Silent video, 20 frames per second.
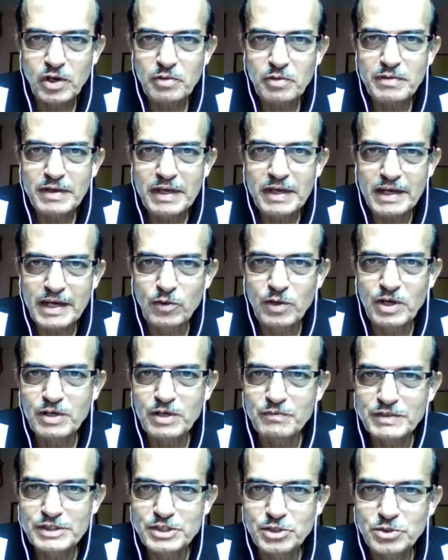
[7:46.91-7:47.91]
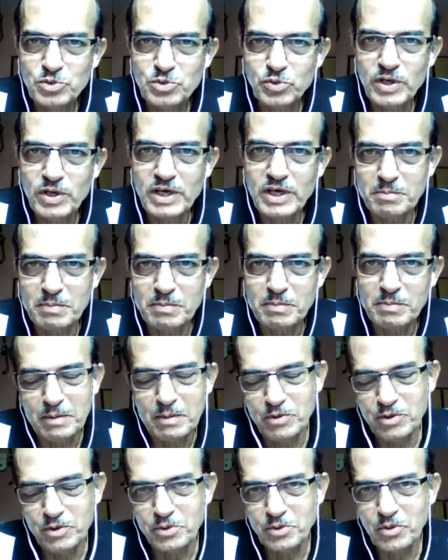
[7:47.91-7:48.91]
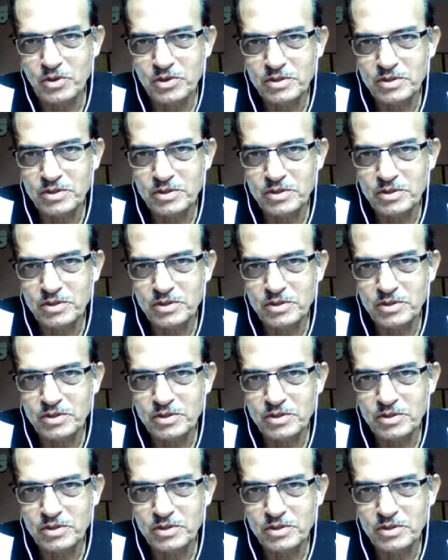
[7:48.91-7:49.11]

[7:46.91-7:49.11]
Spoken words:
of a regular visit to get Malabar trogon.